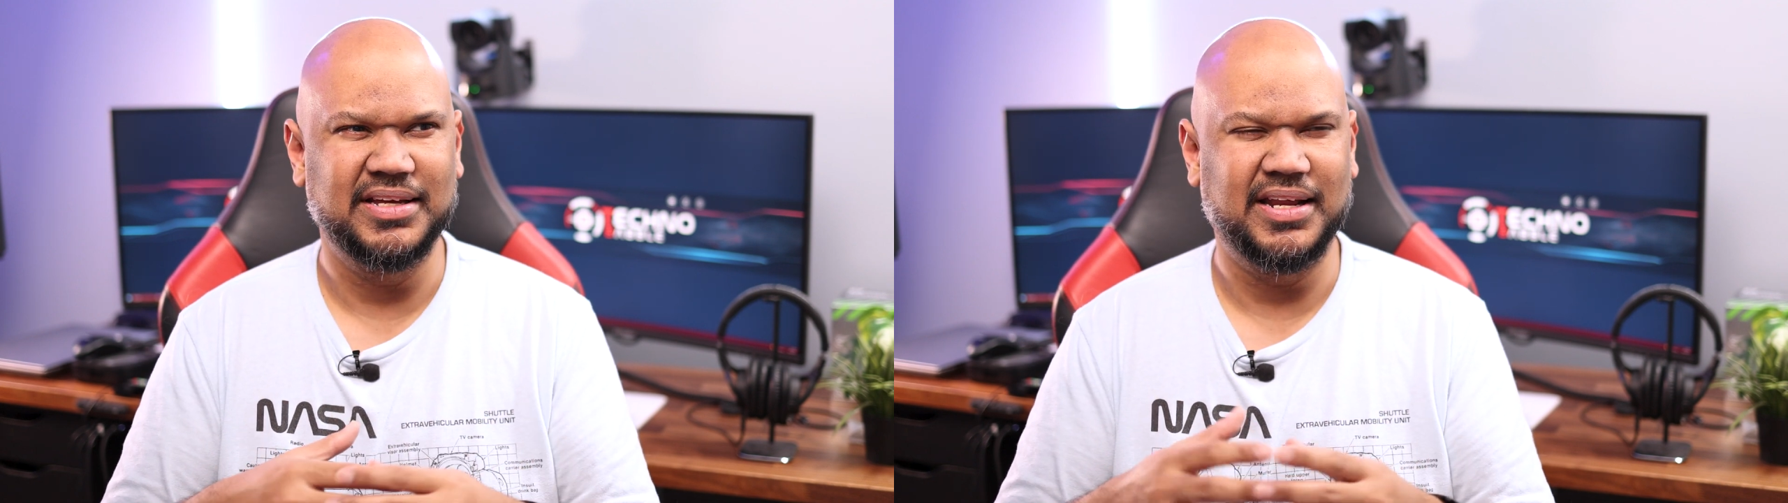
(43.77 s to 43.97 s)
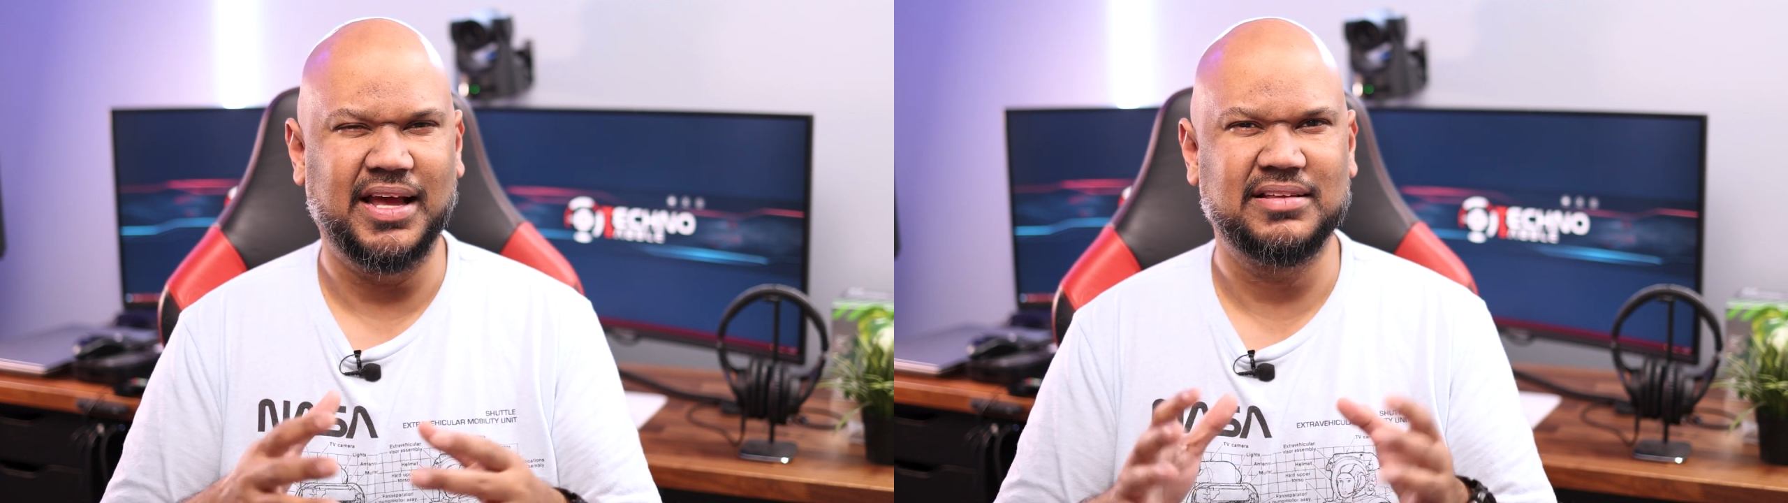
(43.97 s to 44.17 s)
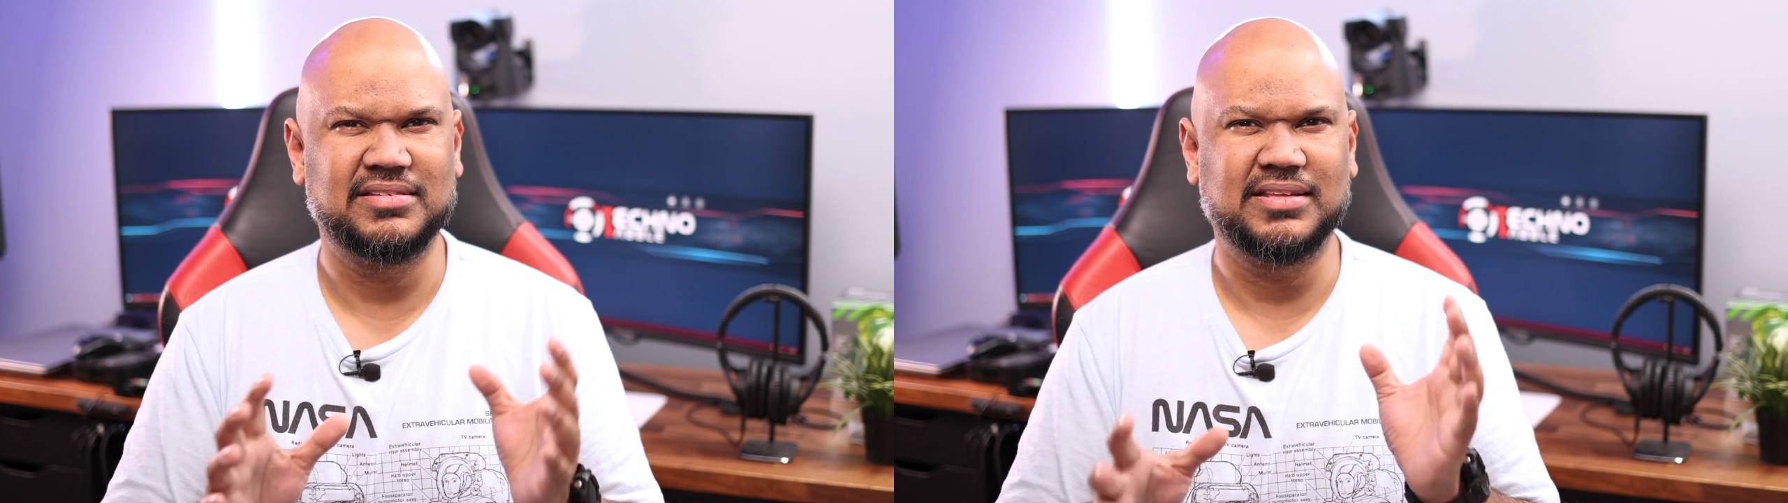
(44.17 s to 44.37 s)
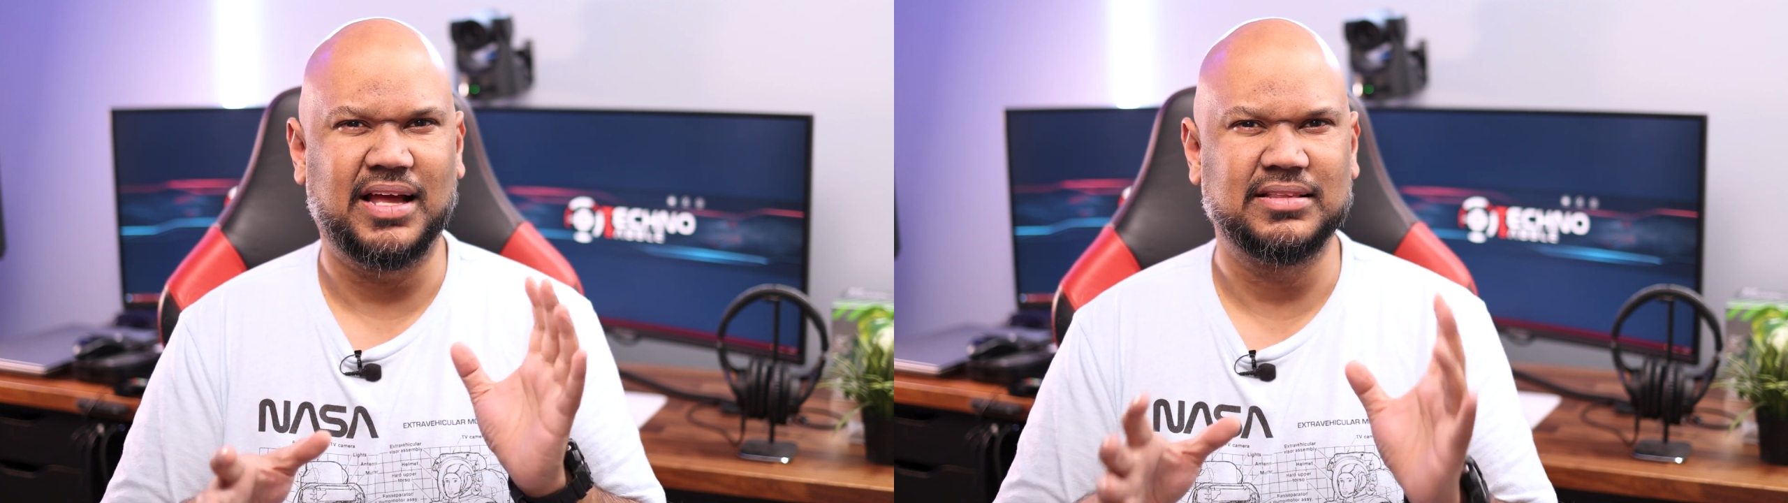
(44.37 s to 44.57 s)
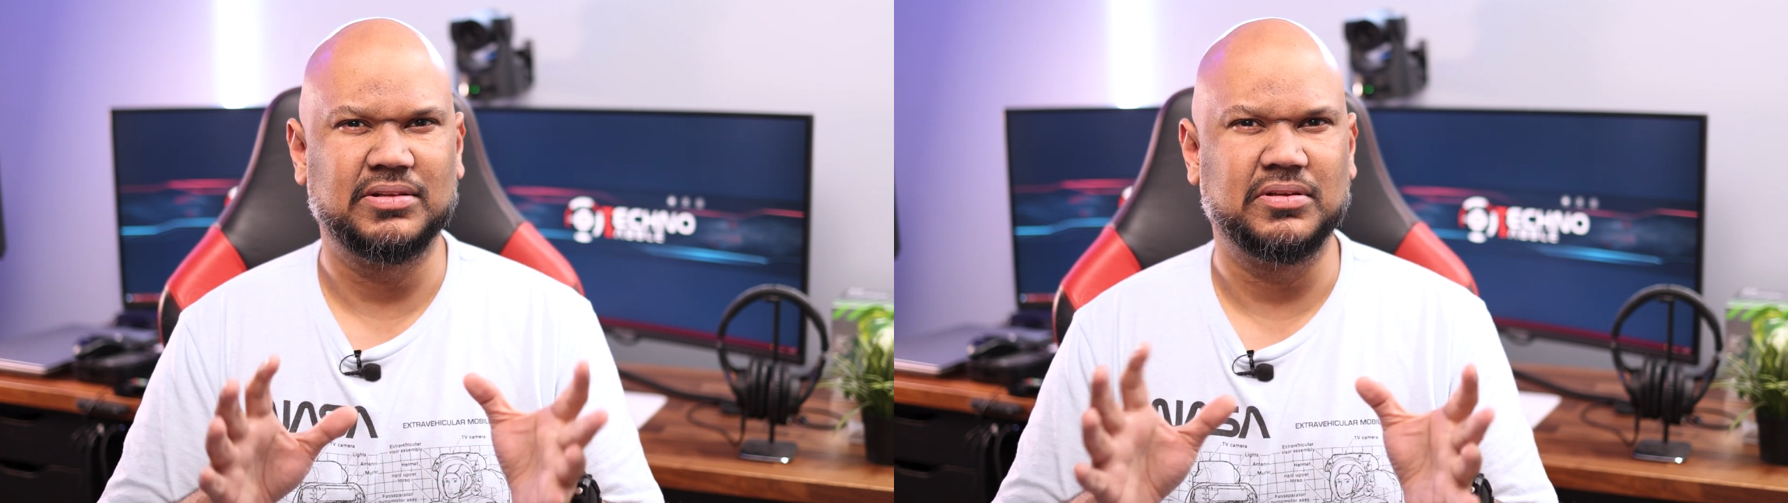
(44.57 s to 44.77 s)
it has
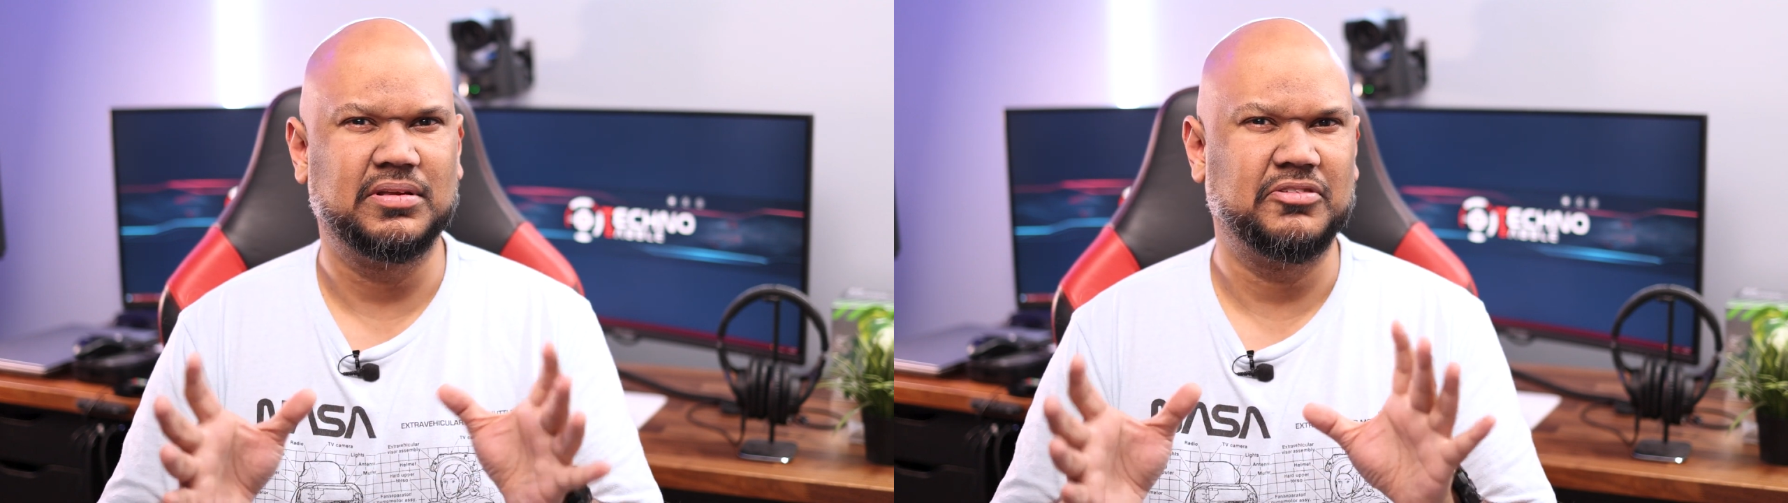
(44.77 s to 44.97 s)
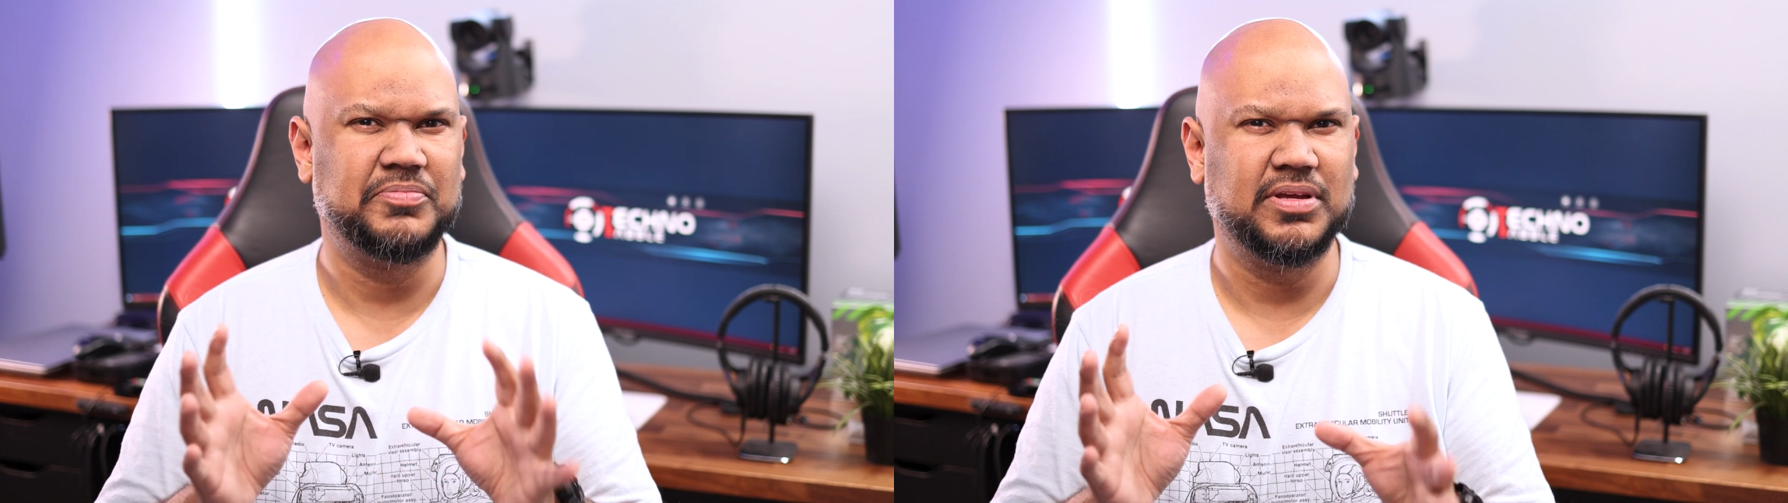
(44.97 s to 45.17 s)
started to give